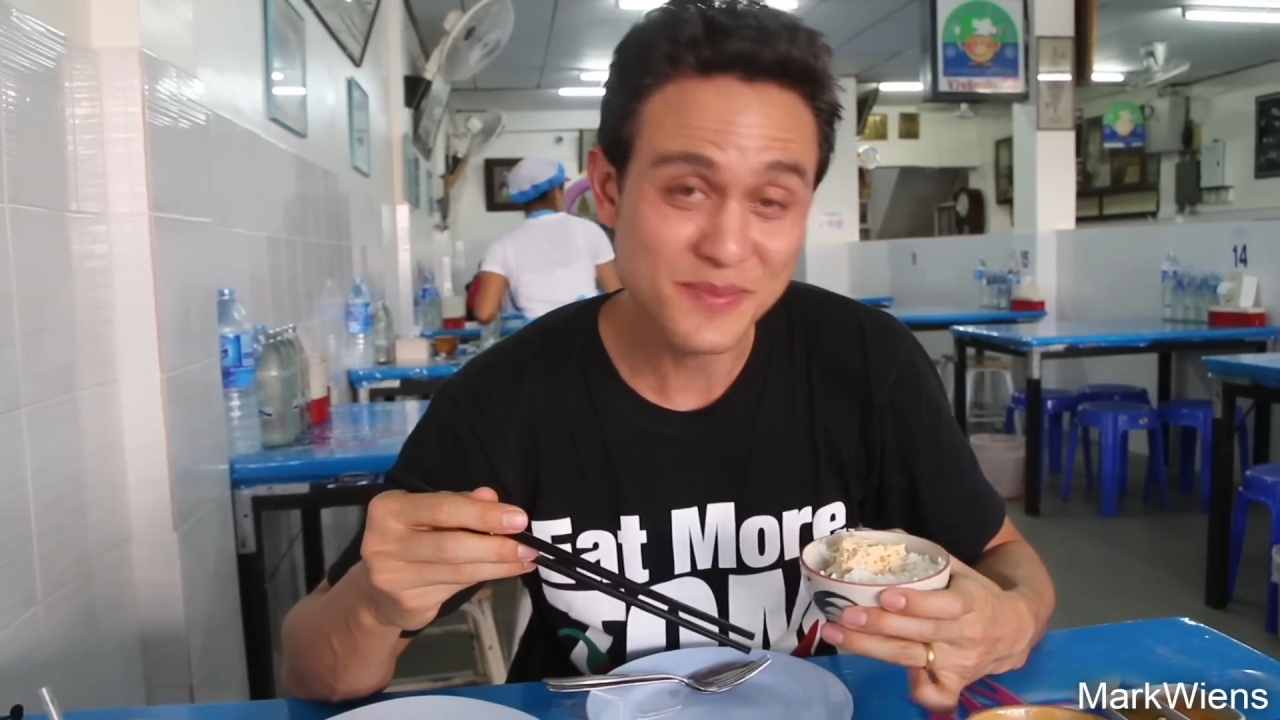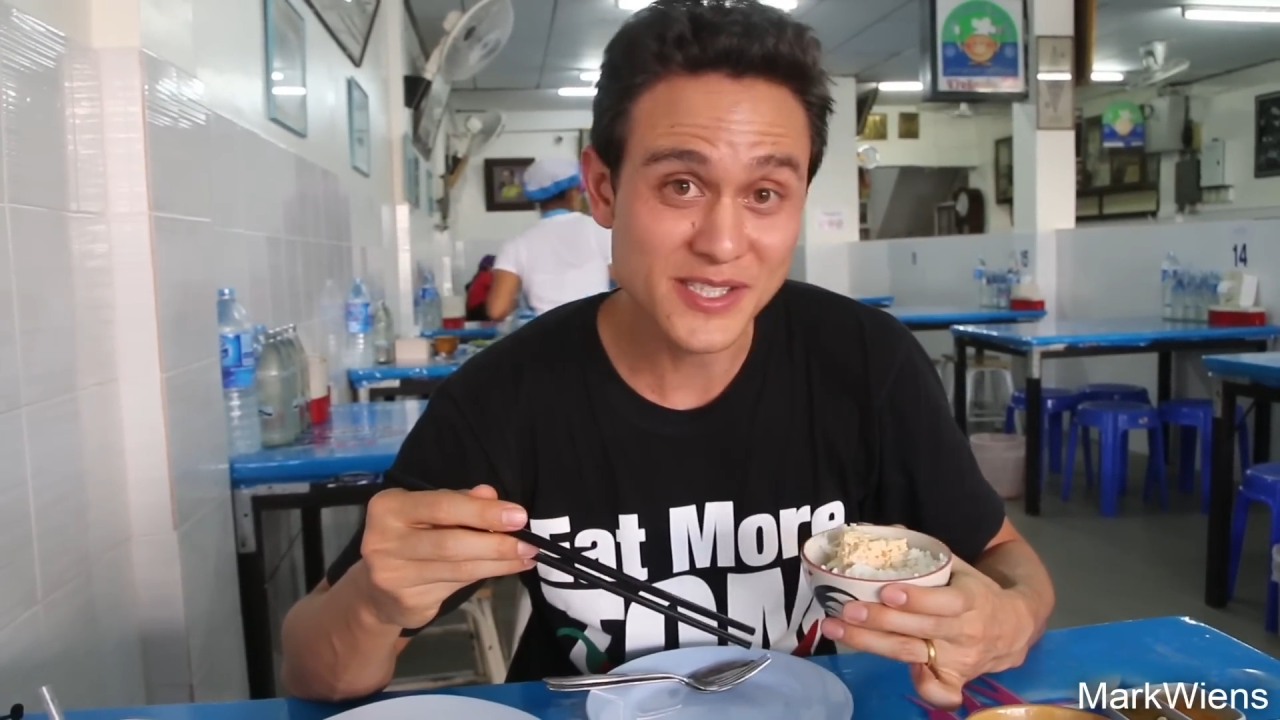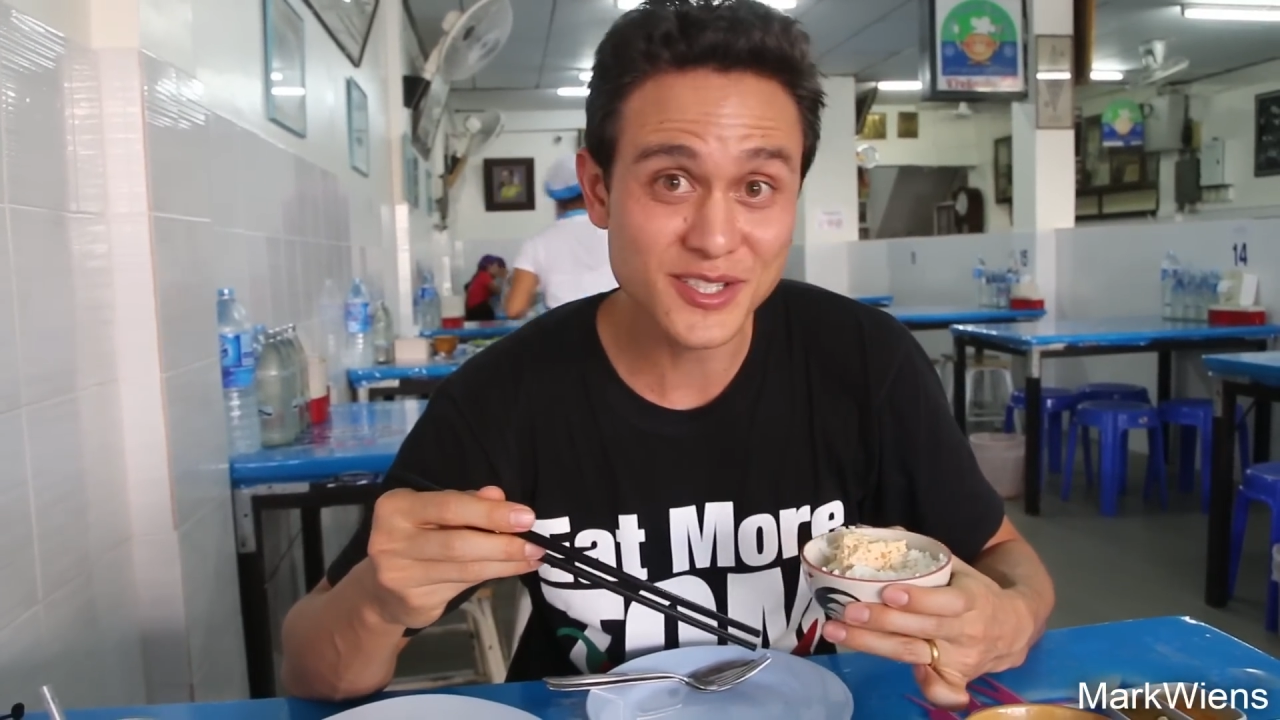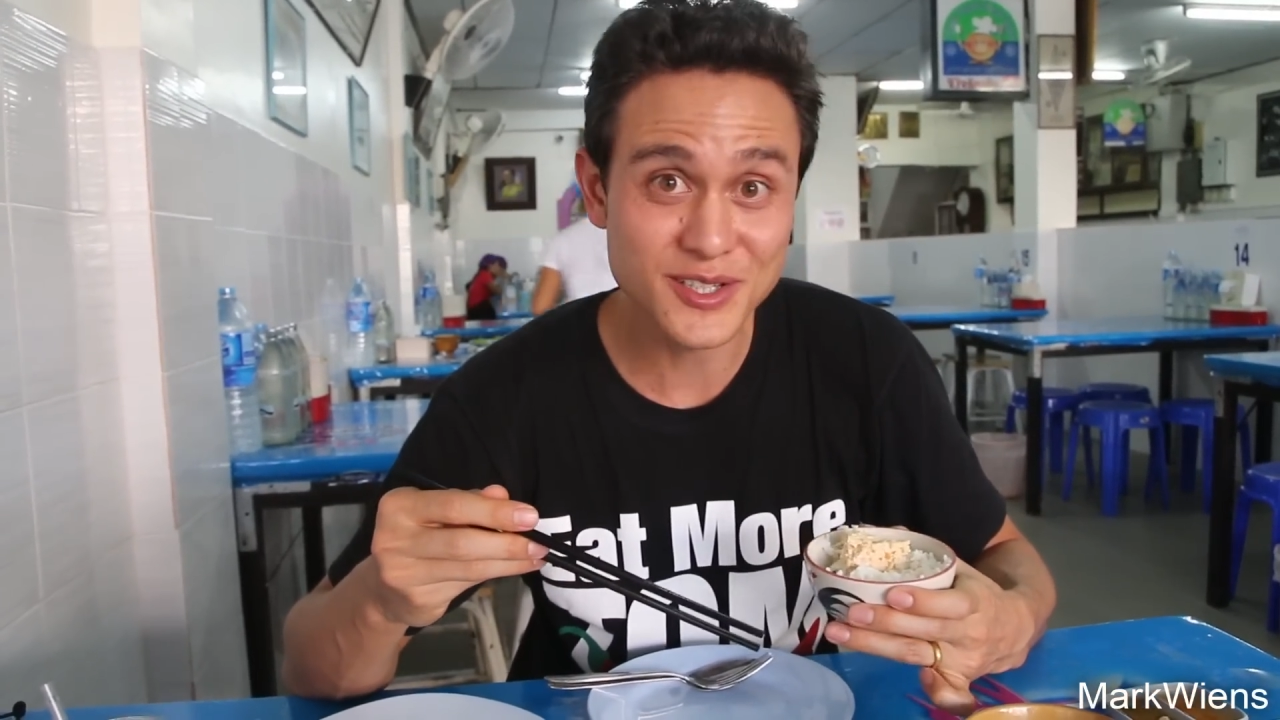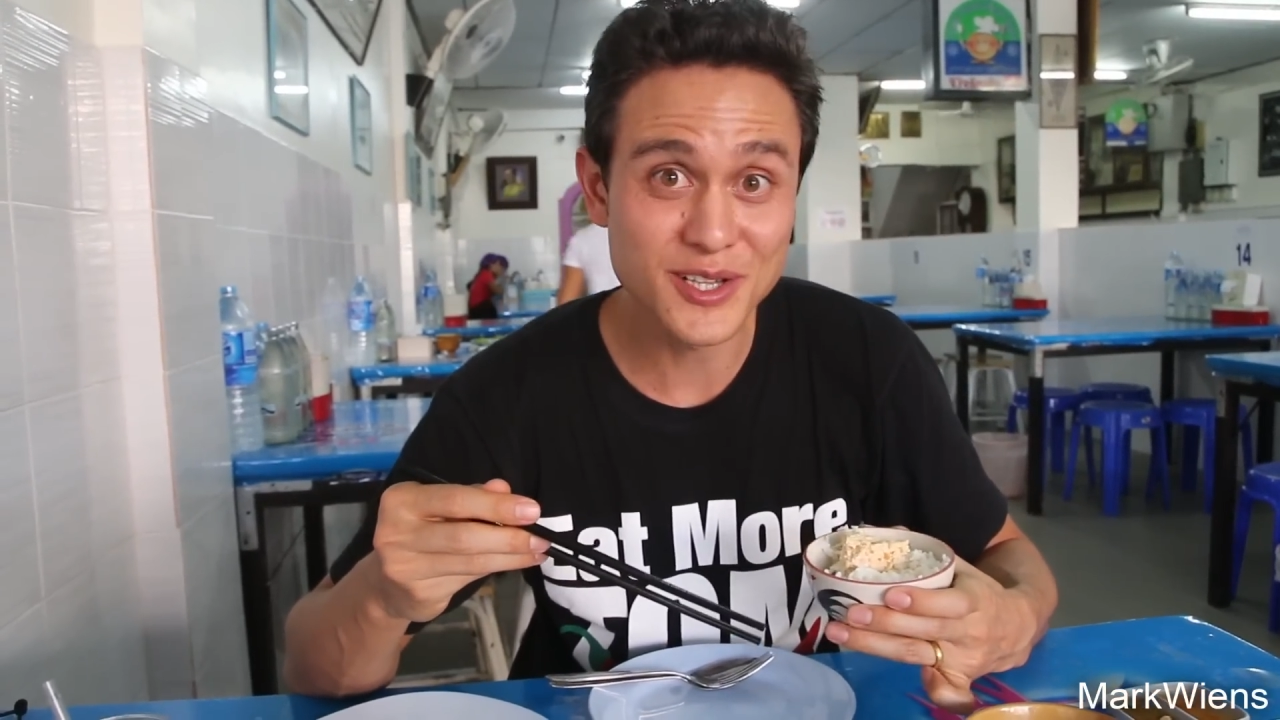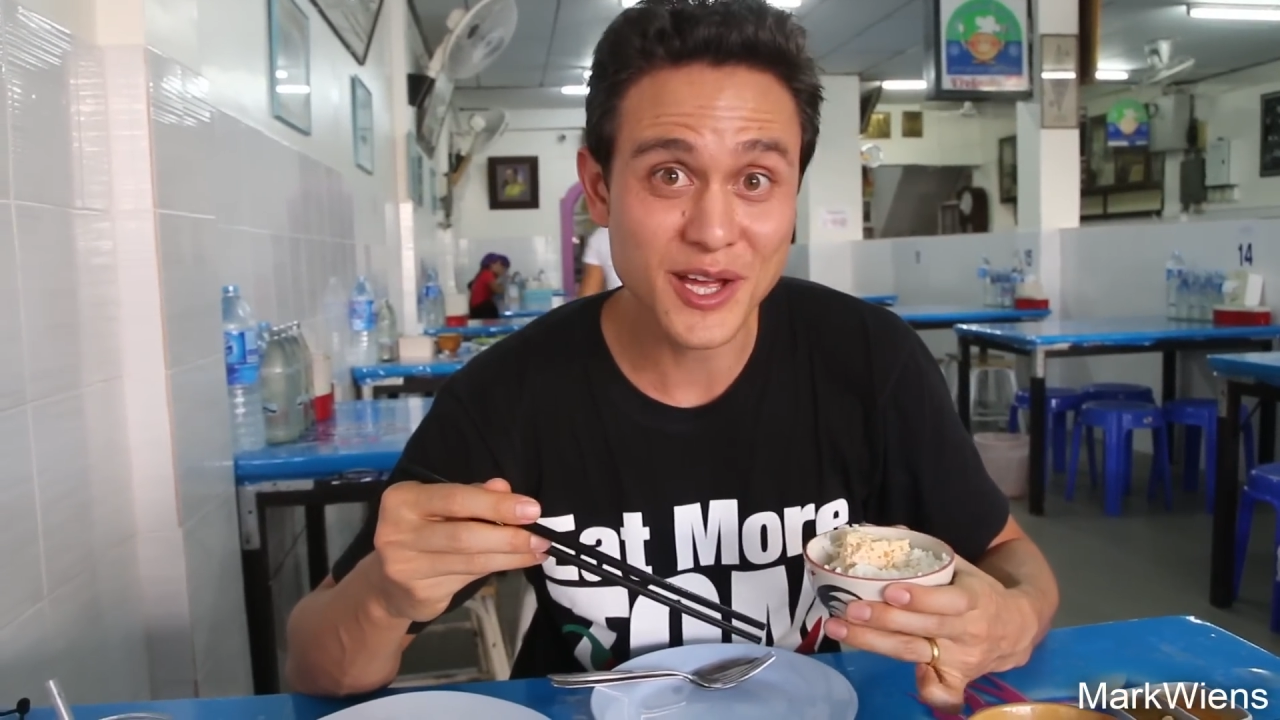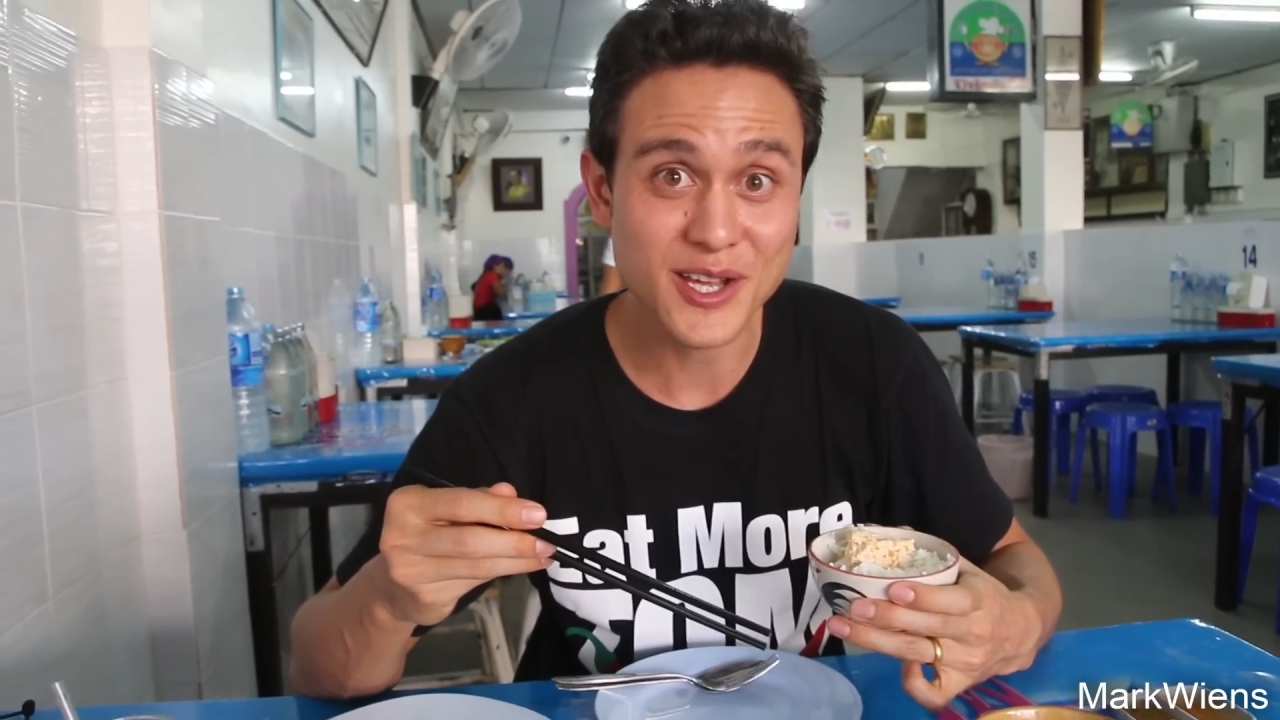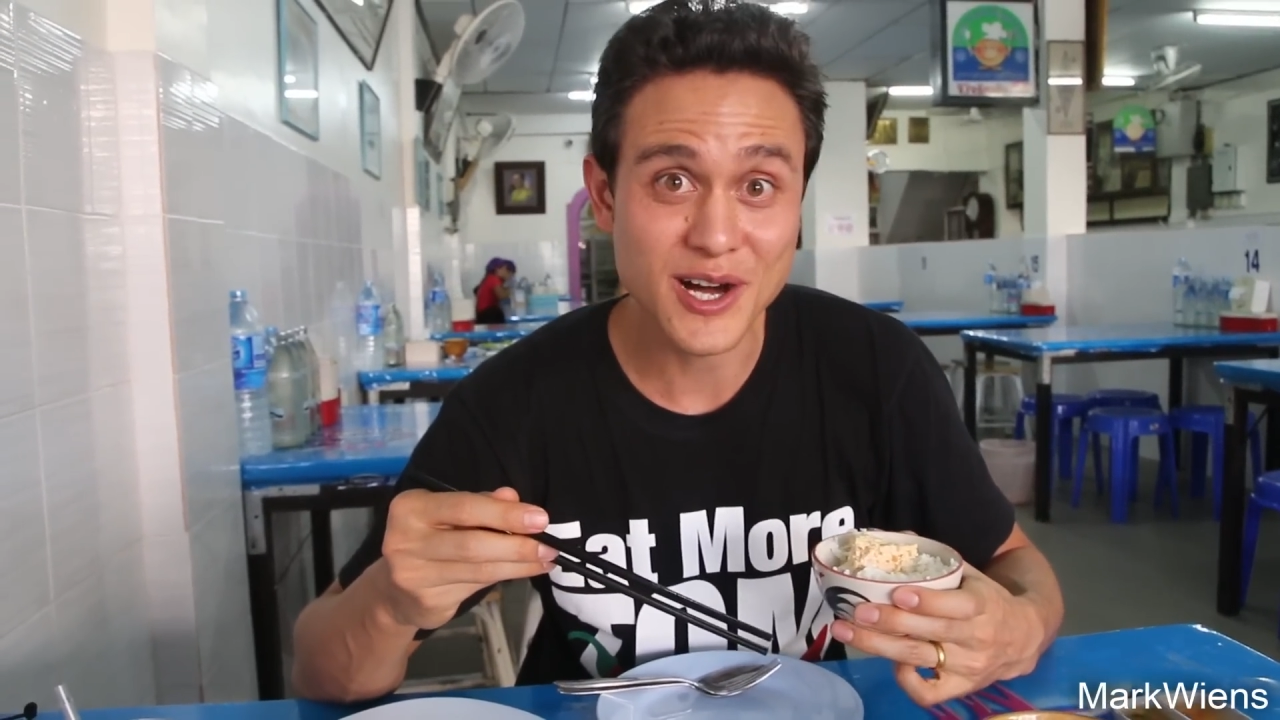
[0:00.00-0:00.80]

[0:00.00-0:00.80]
basically like